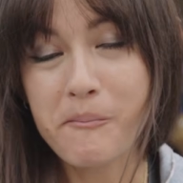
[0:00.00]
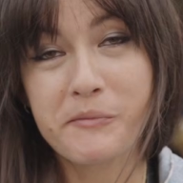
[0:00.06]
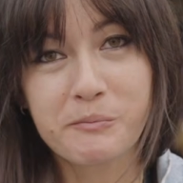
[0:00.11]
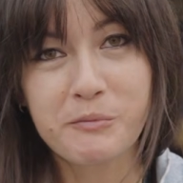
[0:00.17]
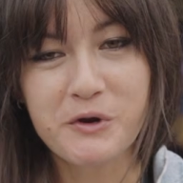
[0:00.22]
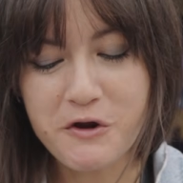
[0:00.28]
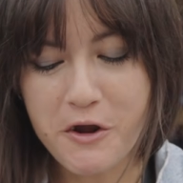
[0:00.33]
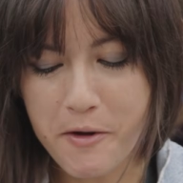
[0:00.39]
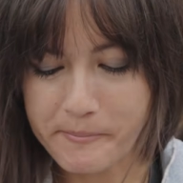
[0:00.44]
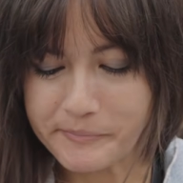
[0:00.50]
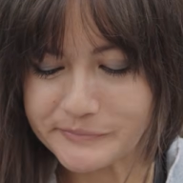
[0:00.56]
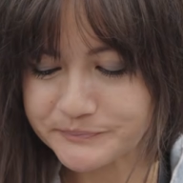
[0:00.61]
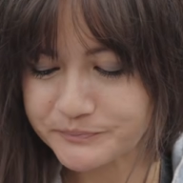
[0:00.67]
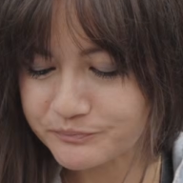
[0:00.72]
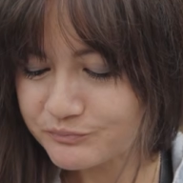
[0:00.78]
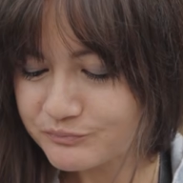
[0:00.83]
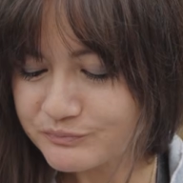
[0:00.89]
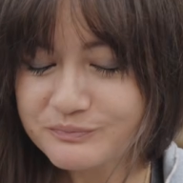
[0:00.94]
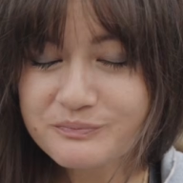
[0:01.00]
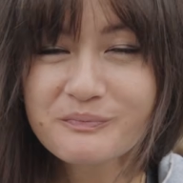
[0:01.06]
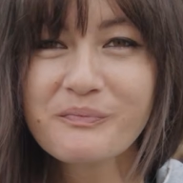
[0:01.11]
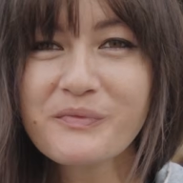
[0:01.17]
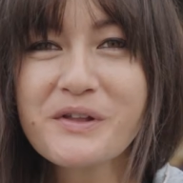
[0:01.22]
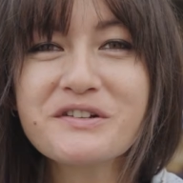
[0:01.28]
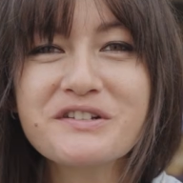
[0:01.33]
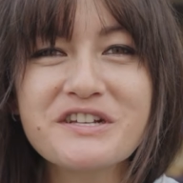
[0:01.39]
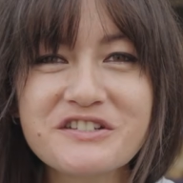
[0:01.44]
Pretty good.
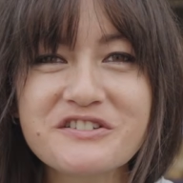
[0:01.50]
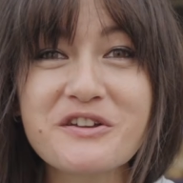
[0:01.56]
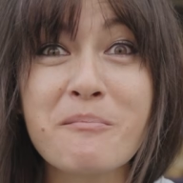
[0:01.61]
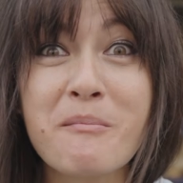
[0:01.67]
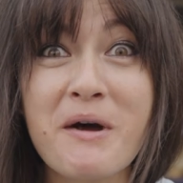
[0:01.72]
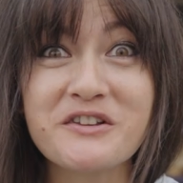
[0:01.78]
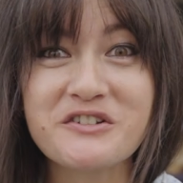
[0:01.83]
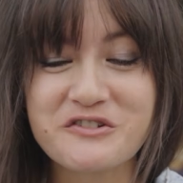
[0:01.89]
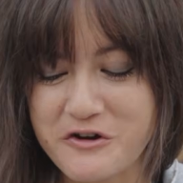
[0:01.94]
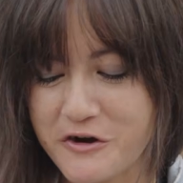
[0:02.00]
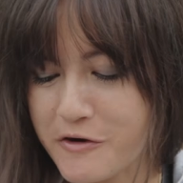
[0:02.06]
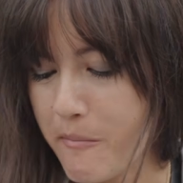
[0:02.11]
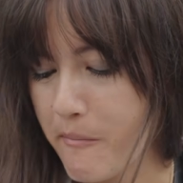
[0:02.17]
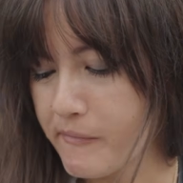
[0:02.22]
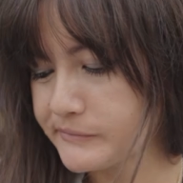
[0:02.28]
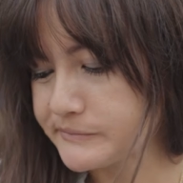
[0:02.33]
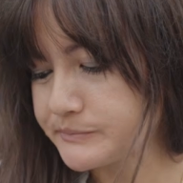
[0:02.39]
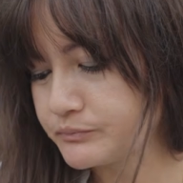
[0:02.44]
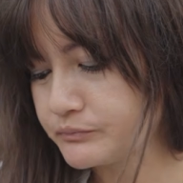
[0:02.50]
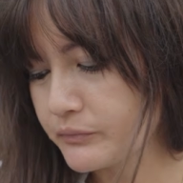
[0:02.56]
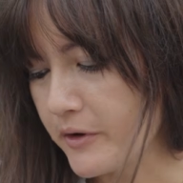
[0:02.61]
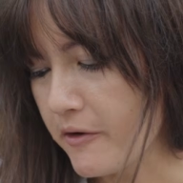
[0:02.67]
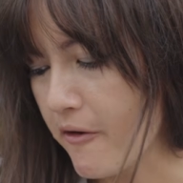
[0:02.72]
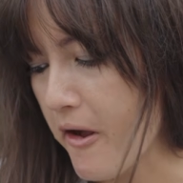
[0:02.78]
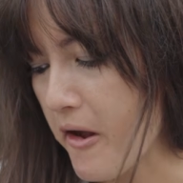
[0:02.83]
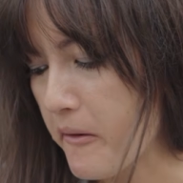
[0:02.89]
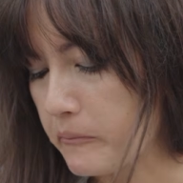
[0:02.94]
Need some mustard.
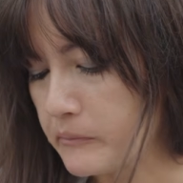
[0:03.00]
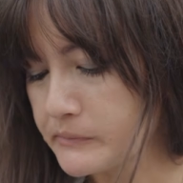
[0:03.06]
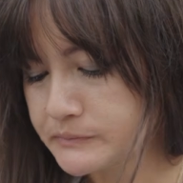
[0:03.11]
Okay.